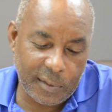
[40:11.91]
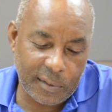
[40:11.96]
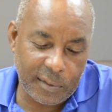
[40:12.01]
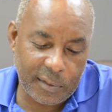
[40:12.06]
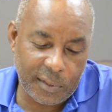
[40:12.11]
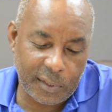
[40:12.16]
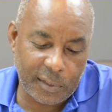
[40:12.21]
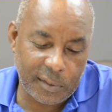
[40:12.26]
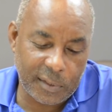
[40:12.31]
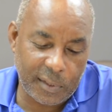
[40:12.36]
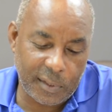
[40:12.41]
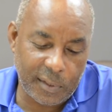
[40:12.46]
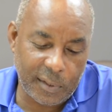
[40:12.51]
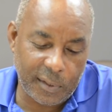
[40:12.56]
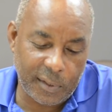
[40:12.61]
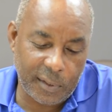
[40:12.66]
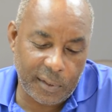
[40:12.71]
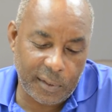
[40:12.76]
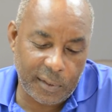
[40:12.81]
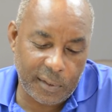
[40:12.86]

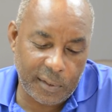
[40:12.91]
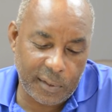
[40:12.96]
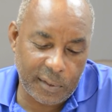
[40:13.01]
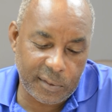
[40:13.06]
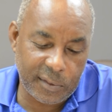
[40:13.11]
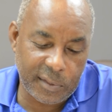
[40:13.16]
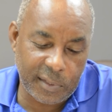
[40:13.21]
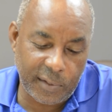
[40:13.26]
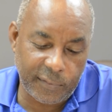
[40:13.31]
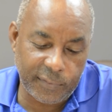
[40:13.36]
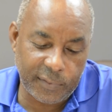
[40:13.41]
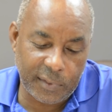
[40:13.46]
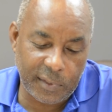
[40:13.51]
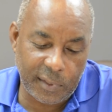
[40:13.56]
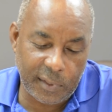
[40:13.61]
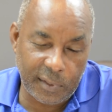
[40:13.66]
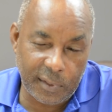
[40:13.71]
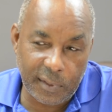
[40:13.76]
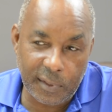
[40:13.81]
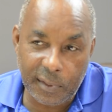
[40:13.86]
69 and
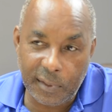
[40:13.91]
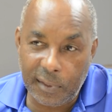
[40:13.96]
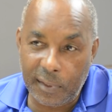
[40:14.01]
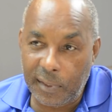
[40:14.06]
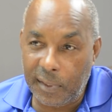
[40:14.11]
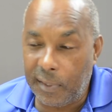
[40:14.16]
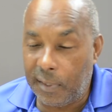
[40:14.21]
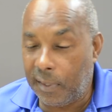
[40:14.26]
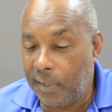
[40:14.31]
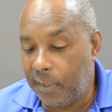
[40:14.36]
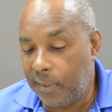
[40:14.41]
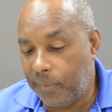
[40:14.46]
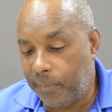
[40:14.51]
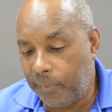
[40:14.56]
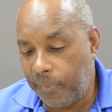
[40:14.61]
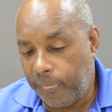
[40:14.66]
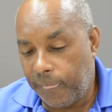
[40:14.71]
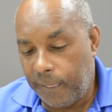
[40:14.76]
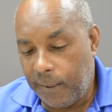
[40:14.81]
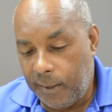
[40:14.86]
70. Um,
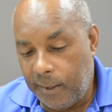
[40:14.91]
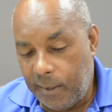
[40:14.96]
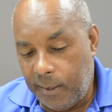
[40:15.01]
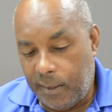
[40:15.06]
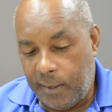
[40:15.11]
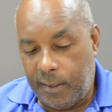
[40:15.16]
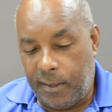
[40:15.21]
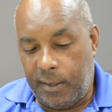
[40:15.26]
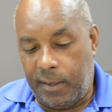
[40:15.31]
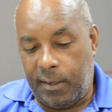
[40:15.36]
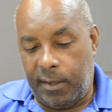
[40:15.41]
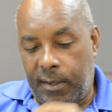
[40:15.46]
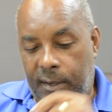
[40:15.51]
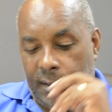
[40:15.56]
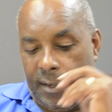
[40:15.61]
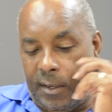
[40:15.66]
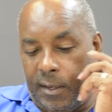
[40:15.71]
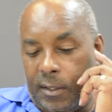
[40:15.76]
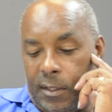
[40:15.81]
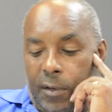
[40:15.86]

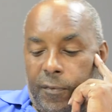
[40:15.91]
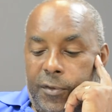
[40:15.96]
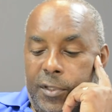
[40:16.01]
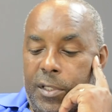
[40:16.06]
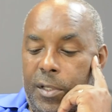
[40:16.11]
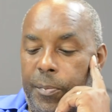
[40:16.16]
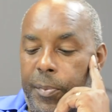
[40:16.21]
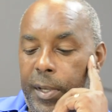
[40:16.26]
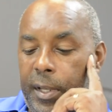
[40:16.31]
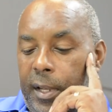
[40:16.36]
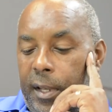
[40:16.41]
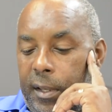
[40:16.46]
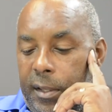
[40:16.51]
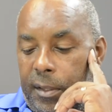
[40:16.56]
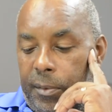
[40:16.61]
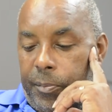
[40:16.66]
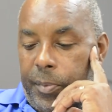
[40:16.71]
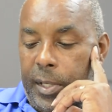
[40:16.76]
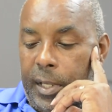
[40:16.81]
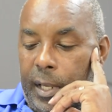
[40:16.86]
and obviously, being at,
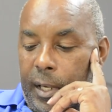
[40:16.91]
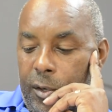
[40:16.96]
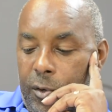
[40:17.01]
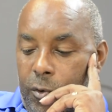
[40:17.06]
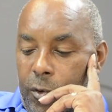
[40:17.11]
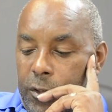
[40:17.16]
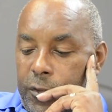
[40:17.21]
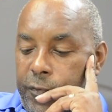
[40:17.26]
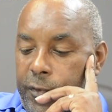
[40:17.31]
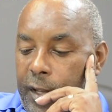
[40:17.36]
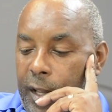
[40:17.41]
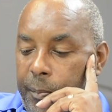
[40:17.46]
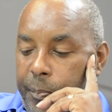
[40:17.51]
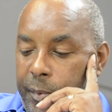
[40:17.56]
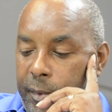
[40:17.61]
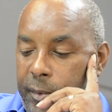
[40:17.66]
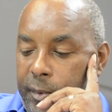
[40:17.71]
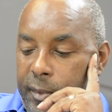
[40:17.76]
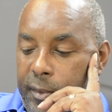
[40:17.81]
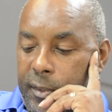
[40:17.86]
being at Lords for that
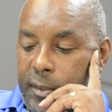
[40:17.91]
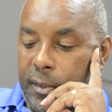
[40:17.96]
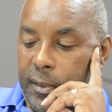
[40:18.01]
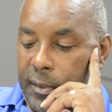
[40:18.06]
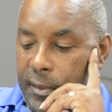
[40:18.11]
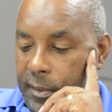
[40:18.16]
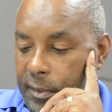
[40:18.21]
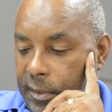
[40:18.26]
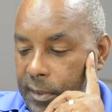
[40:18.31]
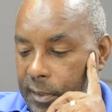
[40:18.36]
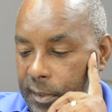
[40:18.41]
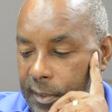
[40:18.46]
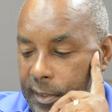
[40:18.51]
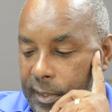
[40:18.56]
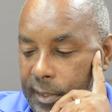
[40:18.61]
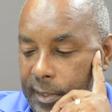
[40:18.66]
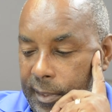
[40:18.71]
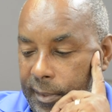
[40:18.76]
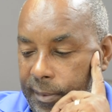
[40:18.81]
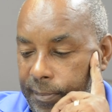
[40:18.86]
period,
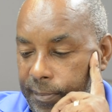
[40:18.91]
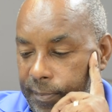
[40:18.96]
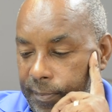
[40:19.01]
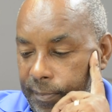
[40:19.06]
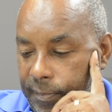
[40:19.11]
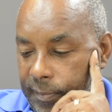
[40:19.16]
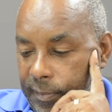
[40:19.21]
um,